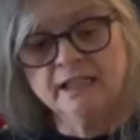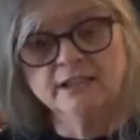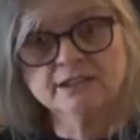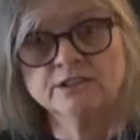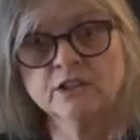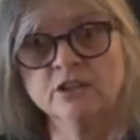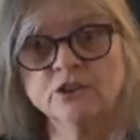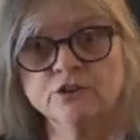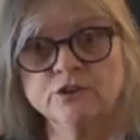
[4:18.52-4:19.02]
I
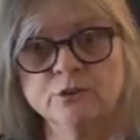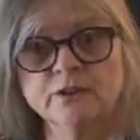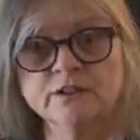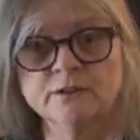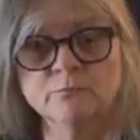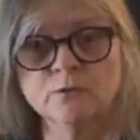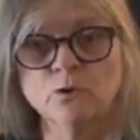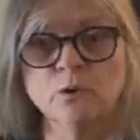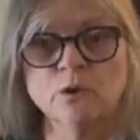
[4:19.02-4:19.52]
started doing
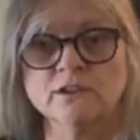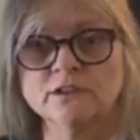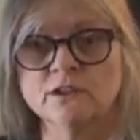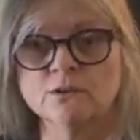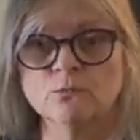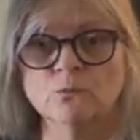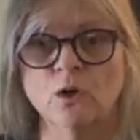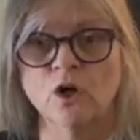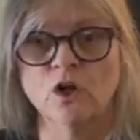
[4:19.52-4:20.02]
some quilted
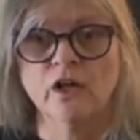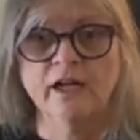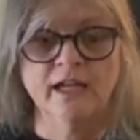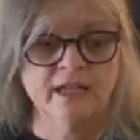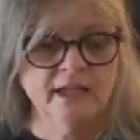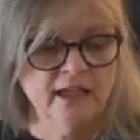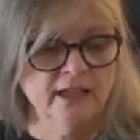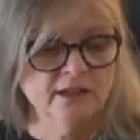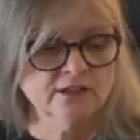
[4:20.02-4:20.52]
wall
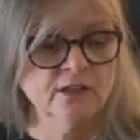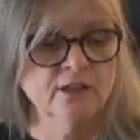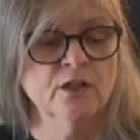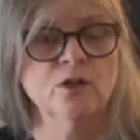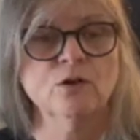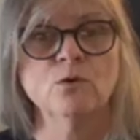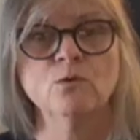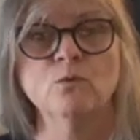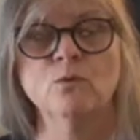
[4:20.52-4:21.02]
hangings
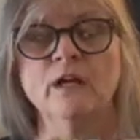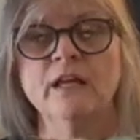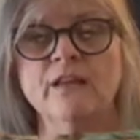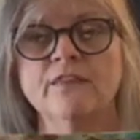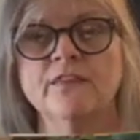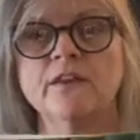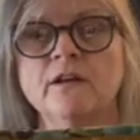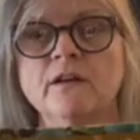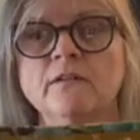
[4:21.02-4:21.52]

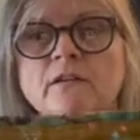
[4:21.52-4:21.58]
with